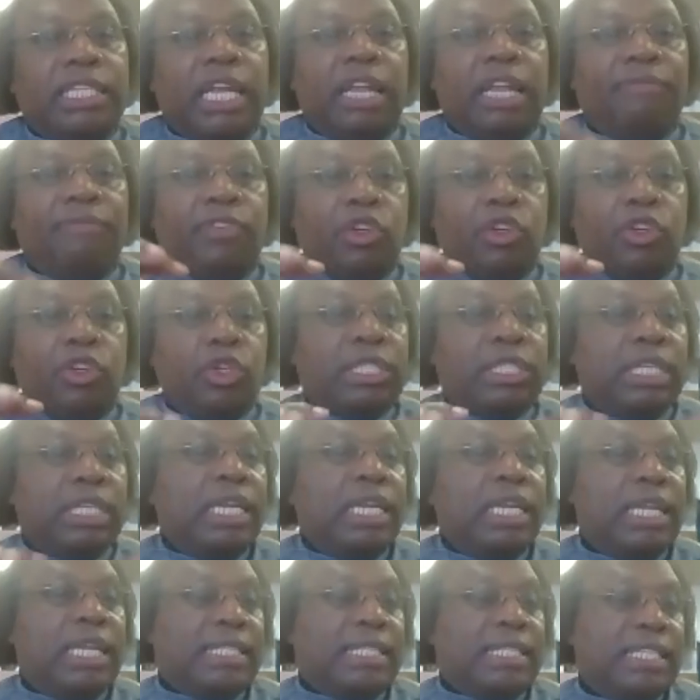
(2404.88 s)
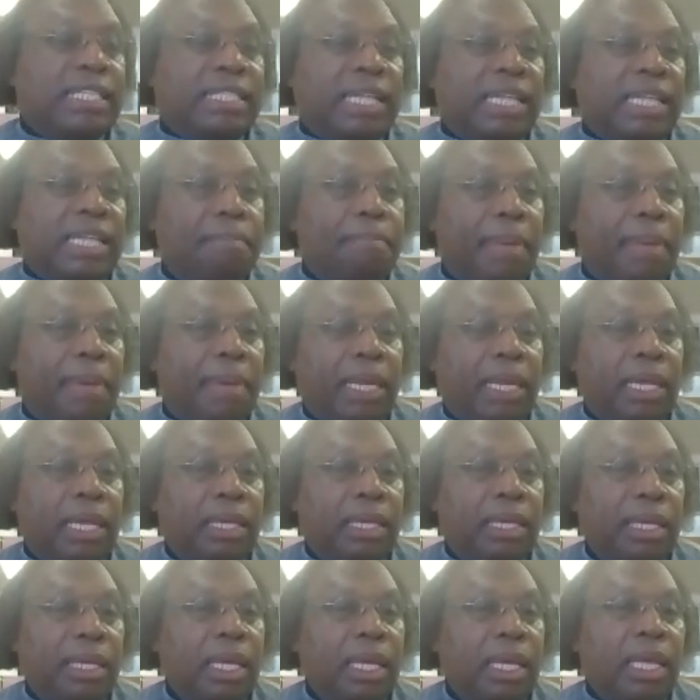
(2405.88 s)
is that if you're sitting next to
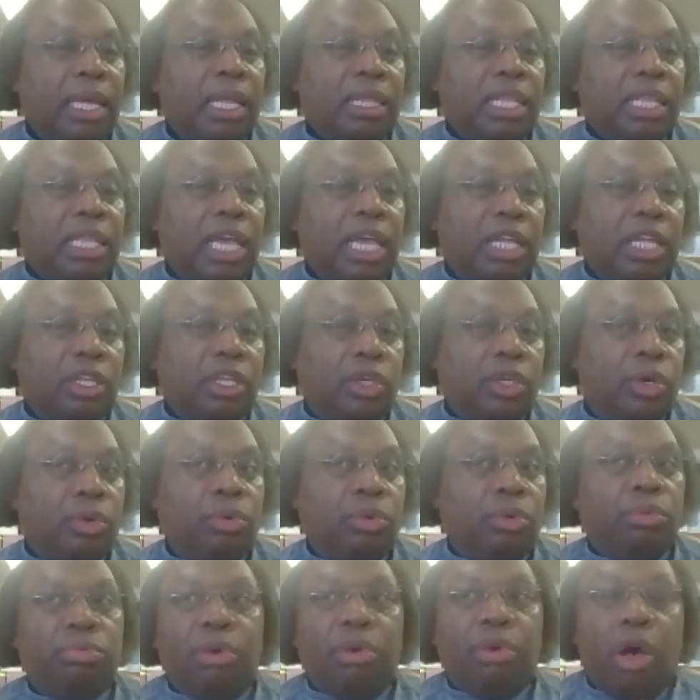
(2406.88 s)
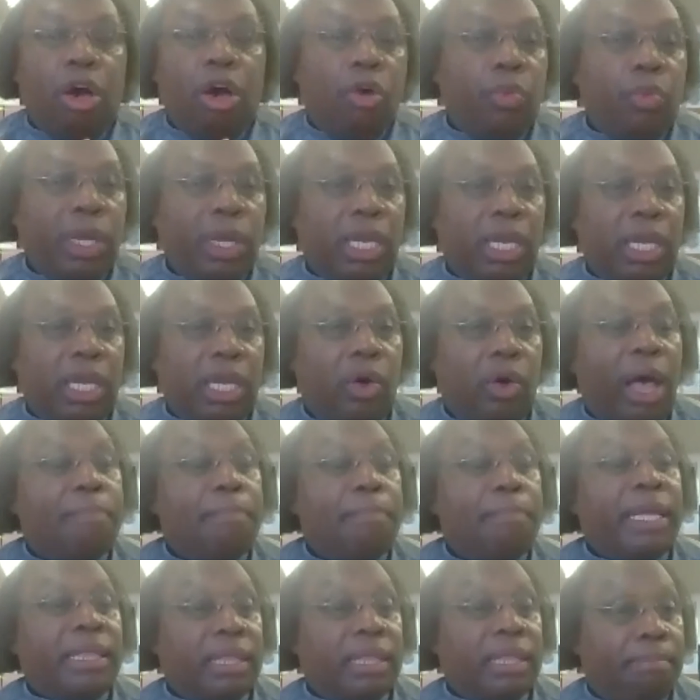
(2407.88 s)
somebody that you already
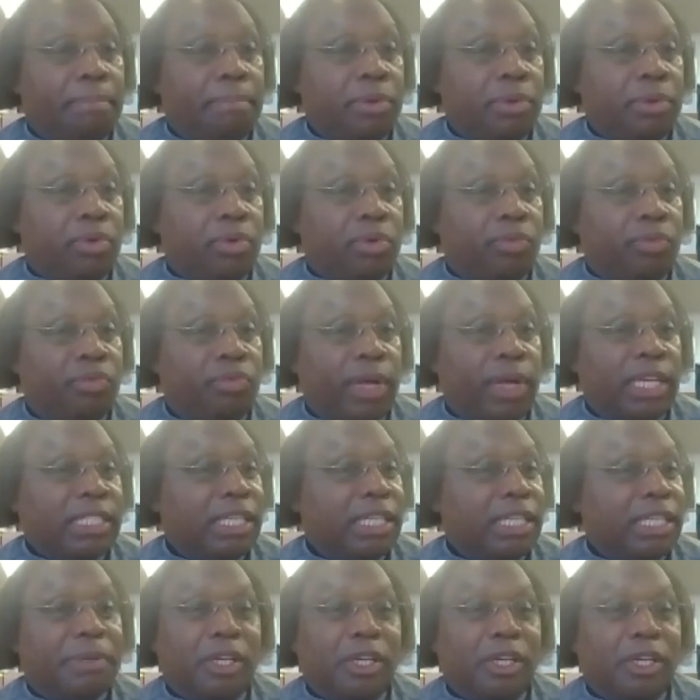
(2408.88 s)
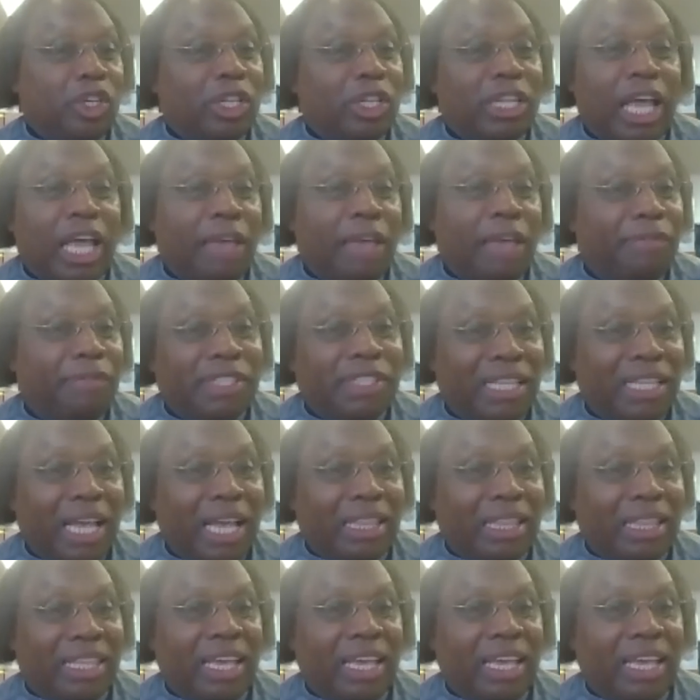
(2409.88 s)
know, I make them move. I said, because your life
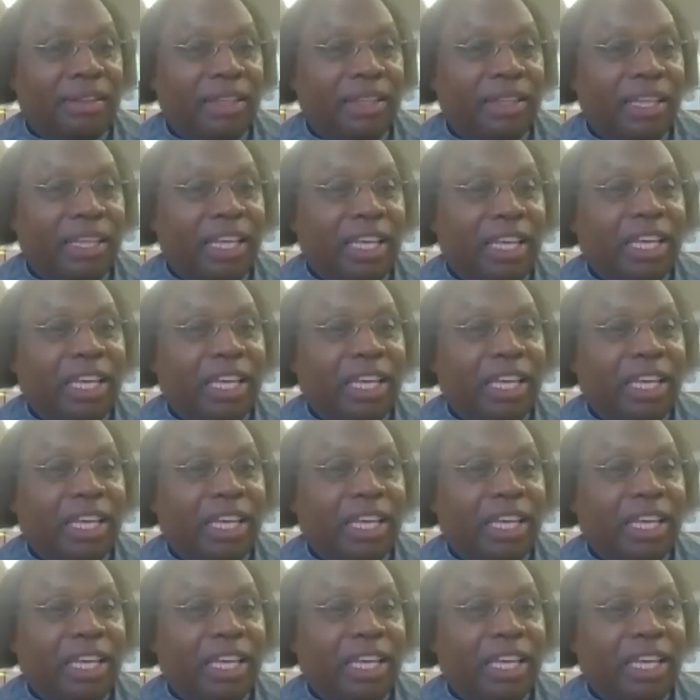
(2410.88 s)
isn't like that.